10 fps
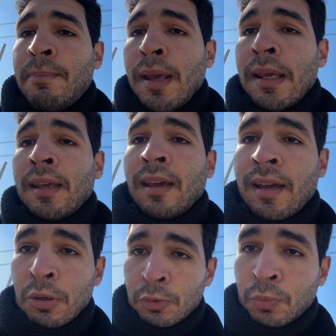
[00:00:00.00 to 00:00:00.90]
pick
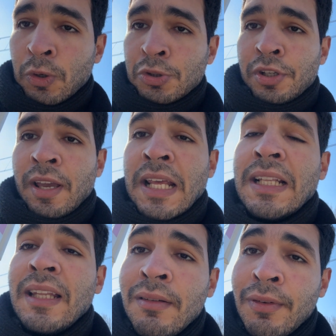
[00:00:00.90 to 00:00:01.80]
a good watch
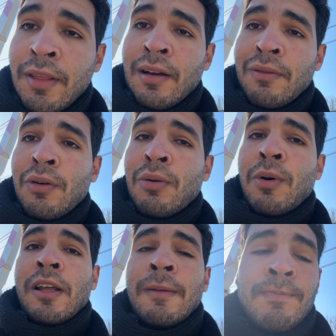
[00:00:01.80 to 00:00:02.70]
and leave it there for a
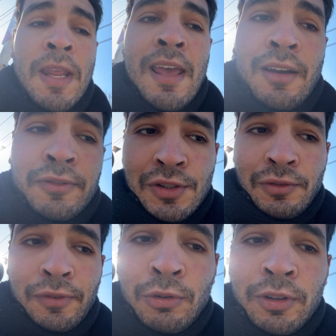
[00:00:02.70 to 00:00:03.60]
while. First
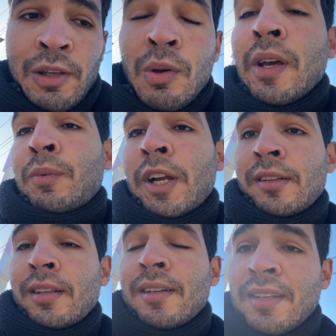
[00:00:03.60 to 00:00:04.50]
of all, you can wear
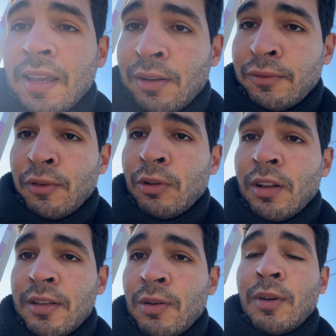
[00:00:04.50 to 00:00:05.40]
it. Second of all,
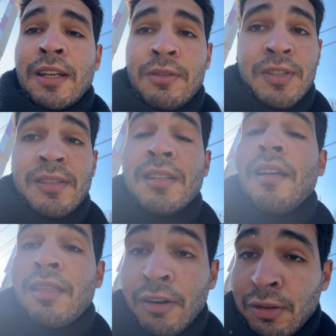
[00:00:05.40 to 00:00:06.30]
you can use it.
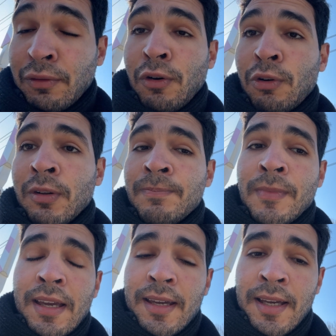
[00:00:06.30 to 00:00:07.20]
Third of all,
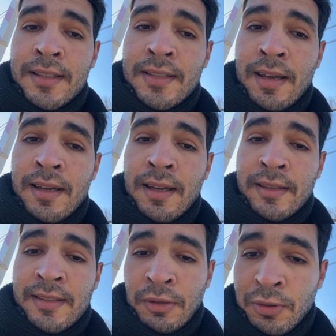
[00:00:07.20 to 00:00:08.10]
it's
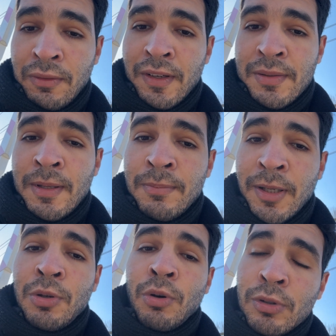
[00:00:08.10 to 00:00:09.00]
a good investment,
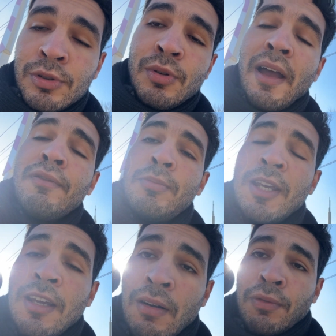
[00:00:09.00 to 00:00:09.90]
but you also have to be
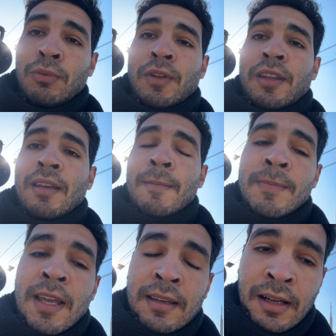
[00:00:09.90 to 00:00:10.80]
careful with it.
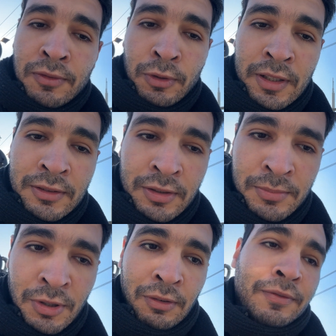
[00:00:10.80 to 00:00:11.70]
Careful in terms of,